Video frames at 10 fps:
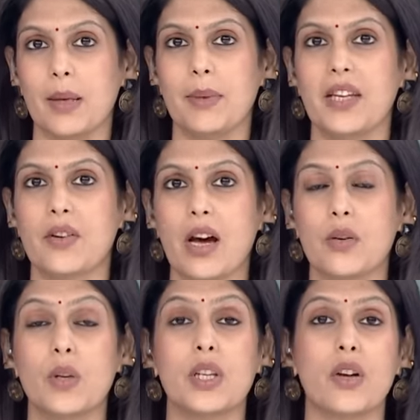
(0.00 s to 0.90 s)
Maybe
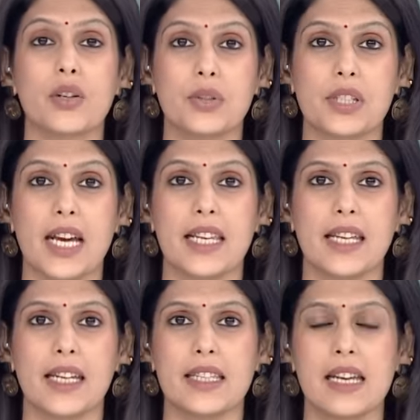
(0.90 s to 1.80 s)
Iran will not
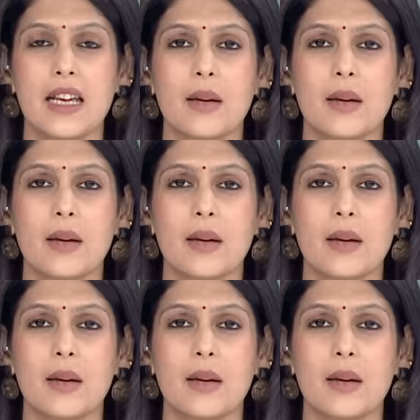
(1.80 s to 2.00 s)
retaliate.